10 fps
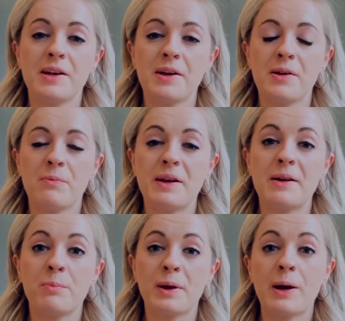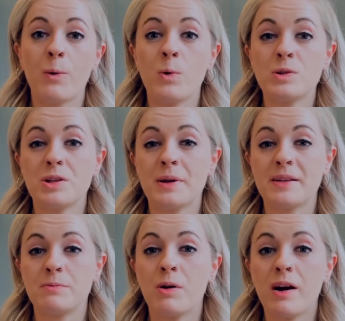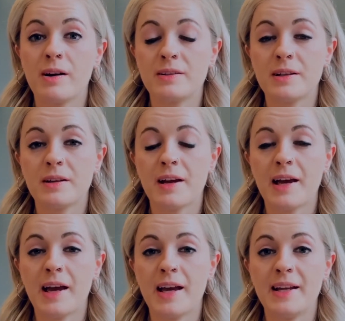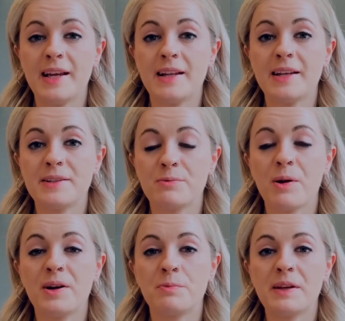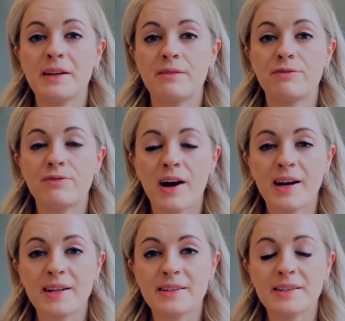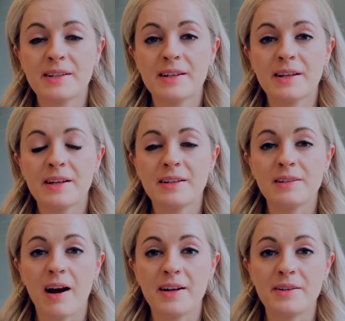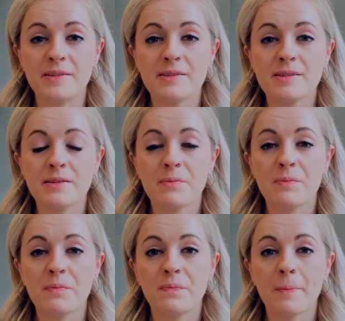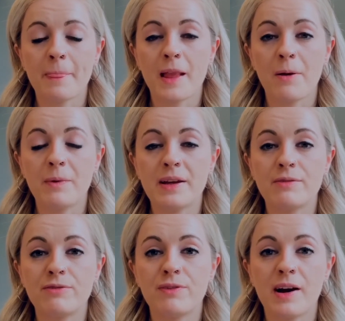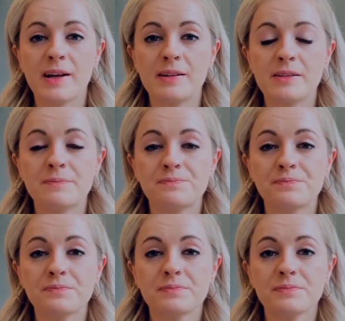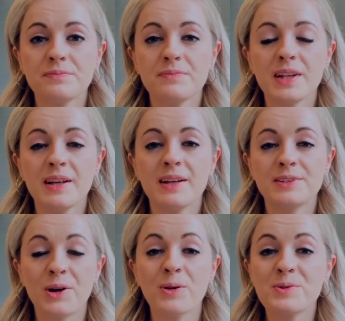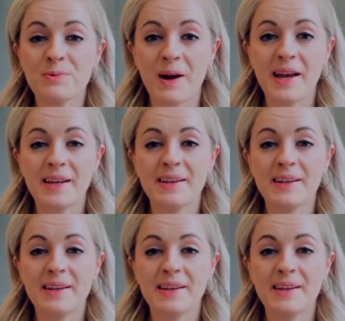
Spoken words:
we can bring it all to his word. And in his word, we can find guidance and we can find God's way